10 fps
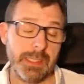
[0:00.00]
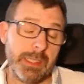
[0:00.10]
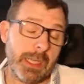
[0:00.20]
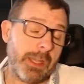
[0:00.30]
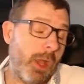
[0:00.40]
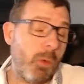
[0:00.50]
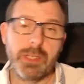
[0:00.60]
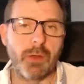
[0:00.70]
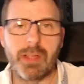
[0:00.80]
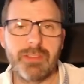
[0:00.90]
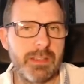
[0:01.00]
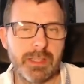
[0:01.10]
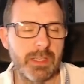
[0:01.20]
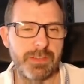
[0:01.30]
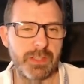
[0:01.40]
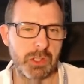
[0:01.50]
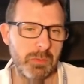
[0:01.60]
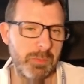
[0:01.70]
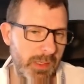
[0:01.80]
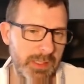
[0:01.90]
I know we don't have anything official,
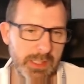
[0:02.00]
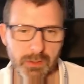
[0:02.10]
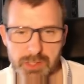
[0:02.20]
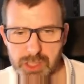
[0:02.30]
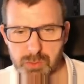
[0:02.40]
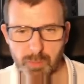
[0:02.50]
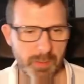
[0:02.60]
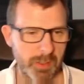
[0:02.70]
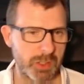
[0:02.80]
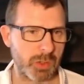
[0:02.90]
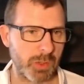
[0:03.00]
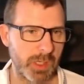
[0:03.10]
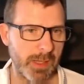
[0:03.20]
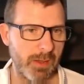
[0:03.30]
but this is what people are talking about.